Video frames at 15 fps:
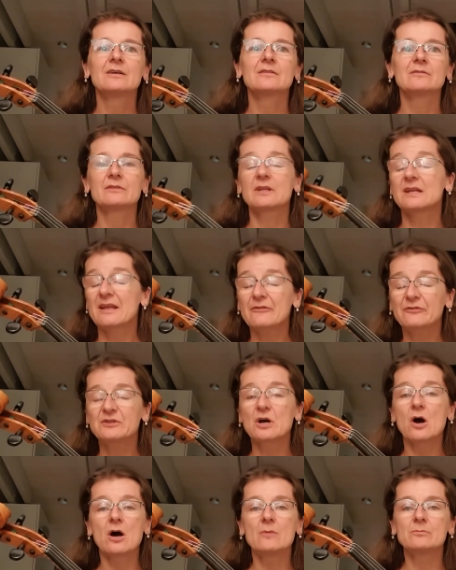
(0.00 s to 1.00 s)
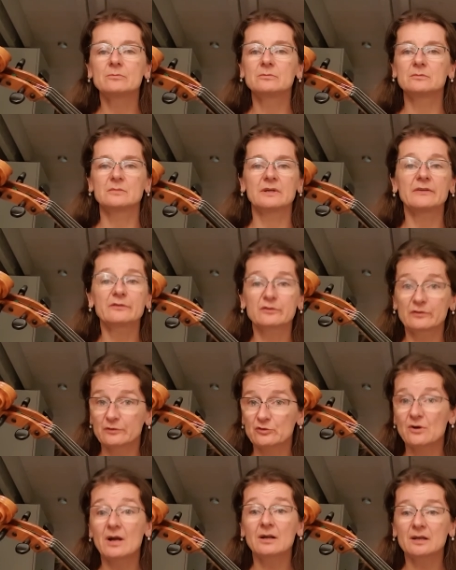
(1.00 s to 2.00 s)
The left arm is
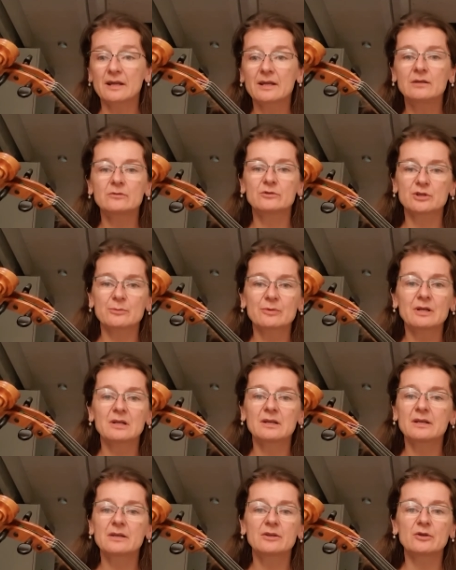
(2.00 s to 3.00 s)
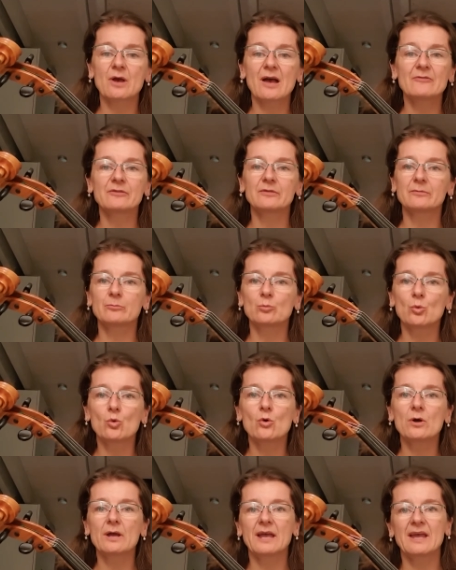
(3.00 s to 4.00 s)
struggling. Typically, you have a
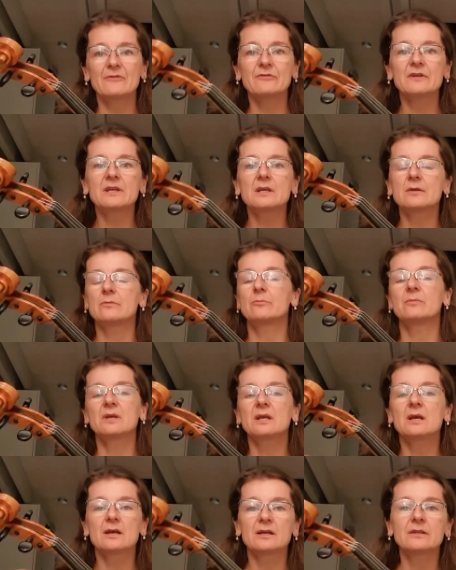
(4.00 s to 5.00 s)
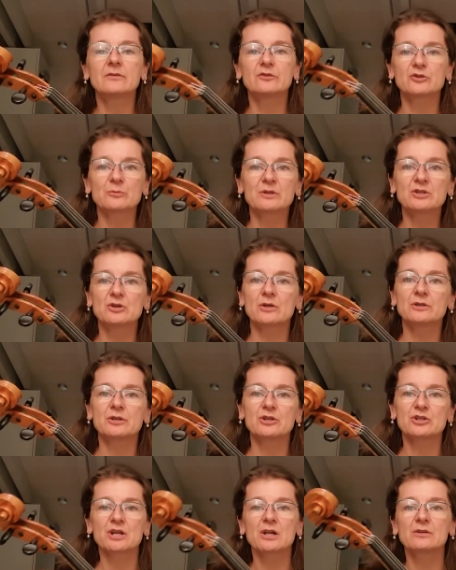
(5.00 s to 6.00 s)
more heavy, bigger instrument on your
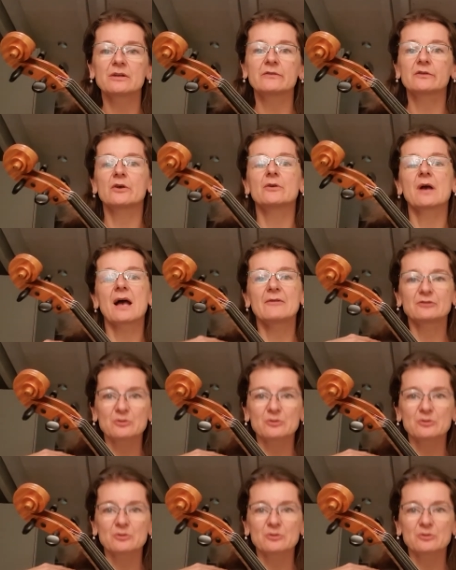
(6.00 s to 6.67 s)
shoulder, so you have to